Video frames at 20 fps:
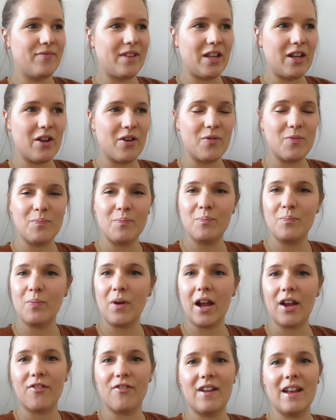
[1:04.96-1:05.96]
you know,
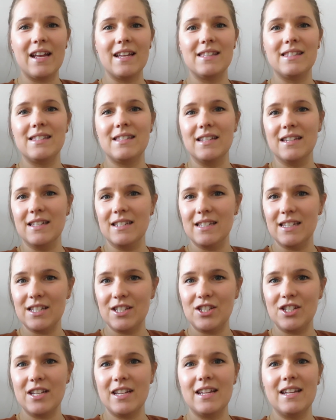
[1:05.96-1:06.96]
breakfast and
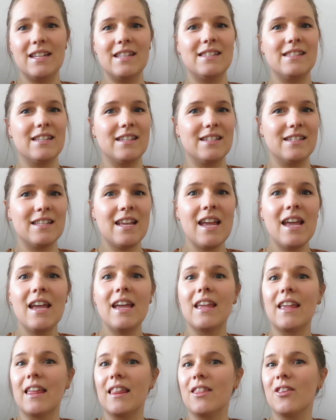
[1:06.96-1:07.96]
dishes and
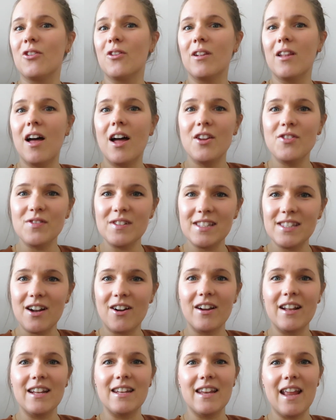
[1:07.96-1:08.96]
get a little laundry
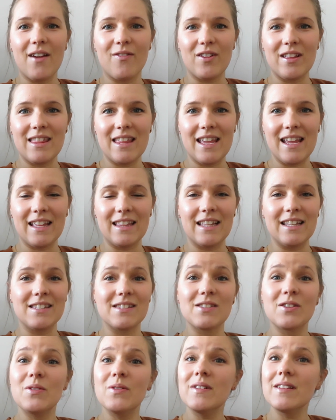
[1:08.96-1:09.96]
started and everything, and then
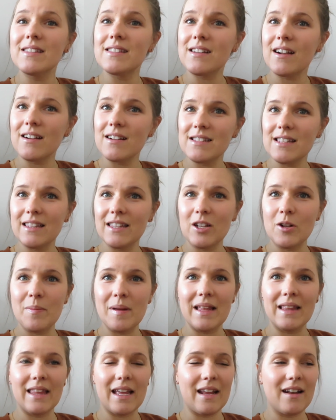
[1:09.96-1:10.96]
school starts a little
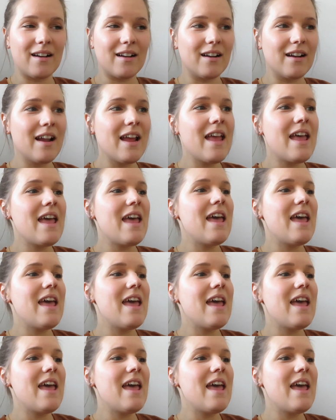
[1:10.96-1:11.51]
bit later.